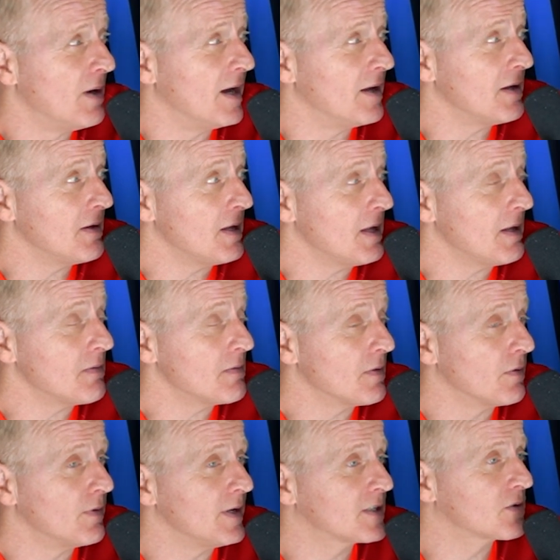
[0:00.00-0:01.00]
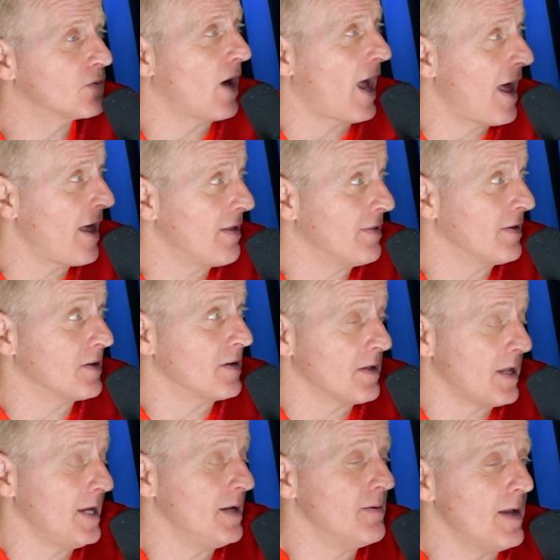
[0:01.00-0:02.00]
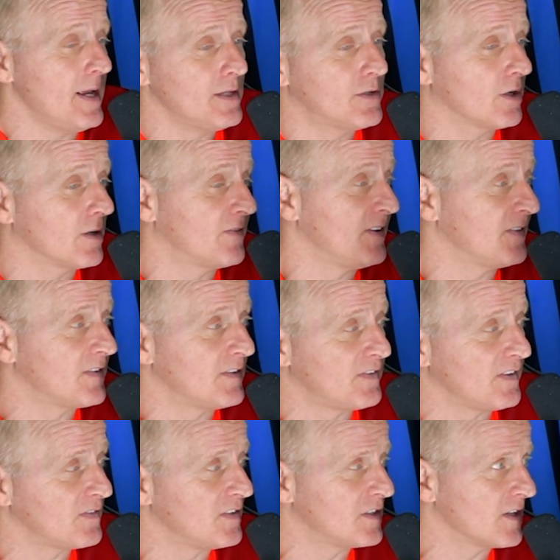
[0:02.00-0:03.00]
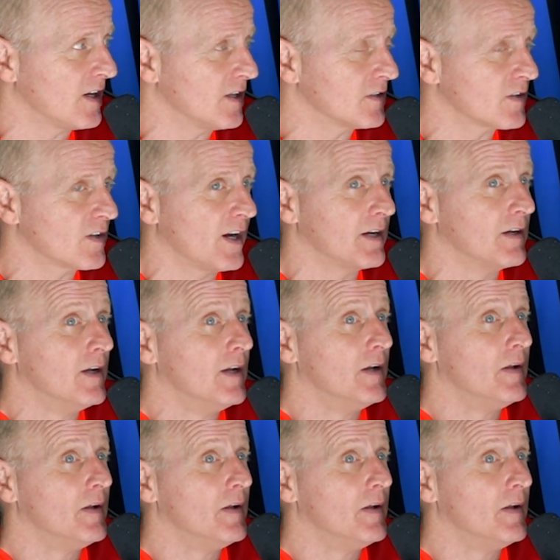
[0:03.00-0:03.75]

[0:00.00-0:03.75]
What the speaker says: But the risk at that he took a 50-50 chance of going